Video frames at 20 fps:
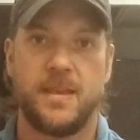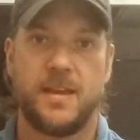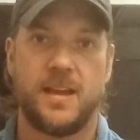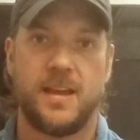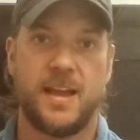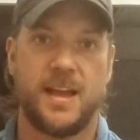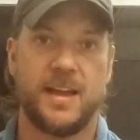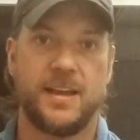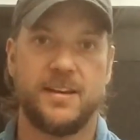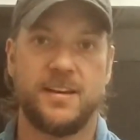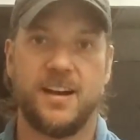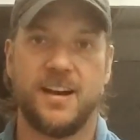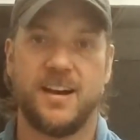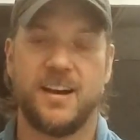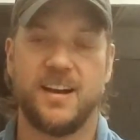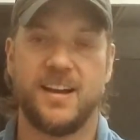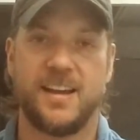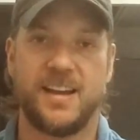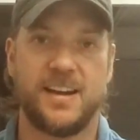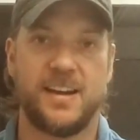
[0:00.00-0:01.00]
and
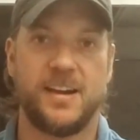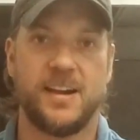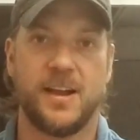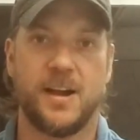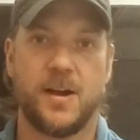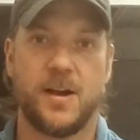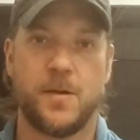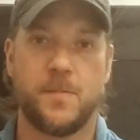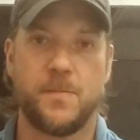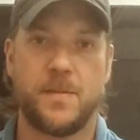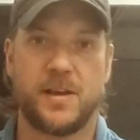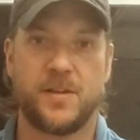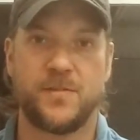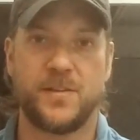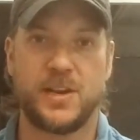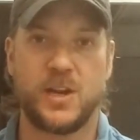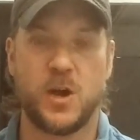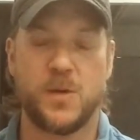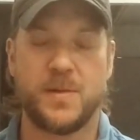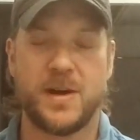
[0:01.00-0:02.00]
I'll make a
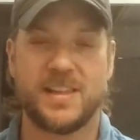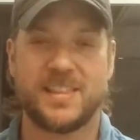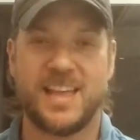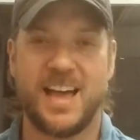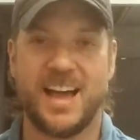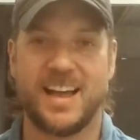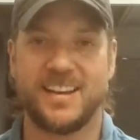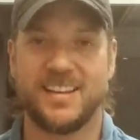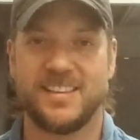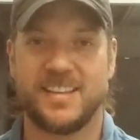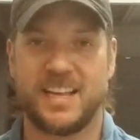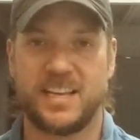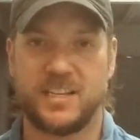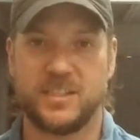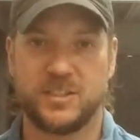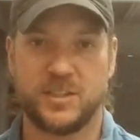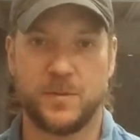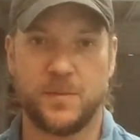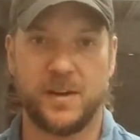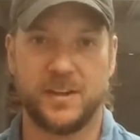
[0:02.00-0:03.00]
video about that. Thank you
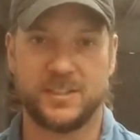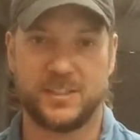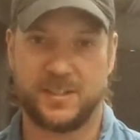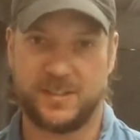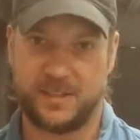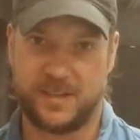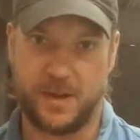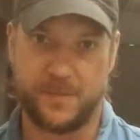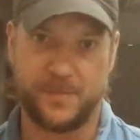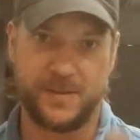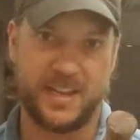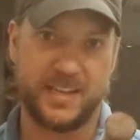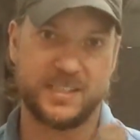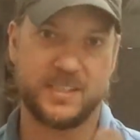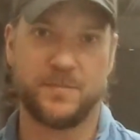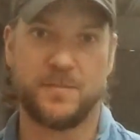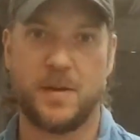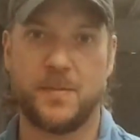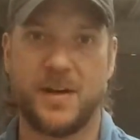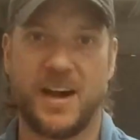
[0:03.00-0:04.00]
so much. God bless.
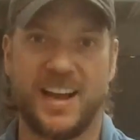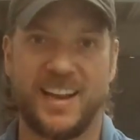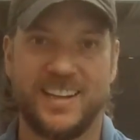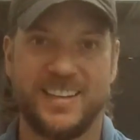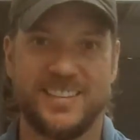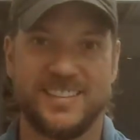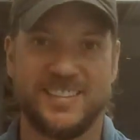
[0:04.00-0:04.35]
Bye bye.